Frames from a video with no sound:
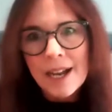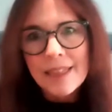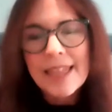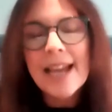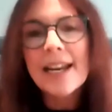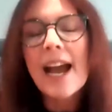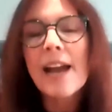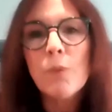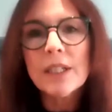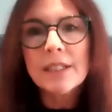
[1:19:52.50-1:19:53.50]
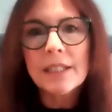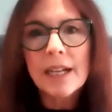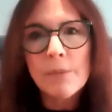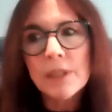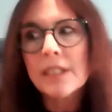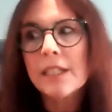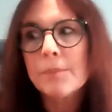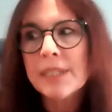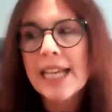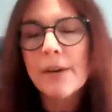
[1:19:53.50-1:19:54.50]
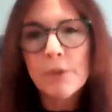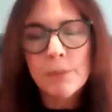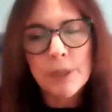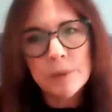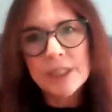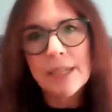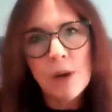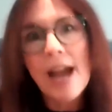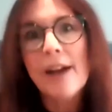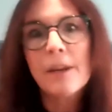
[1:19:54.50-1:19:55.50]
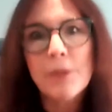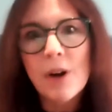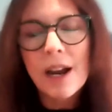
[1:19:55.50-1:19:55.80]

then I wasn't upset when people said, well, how come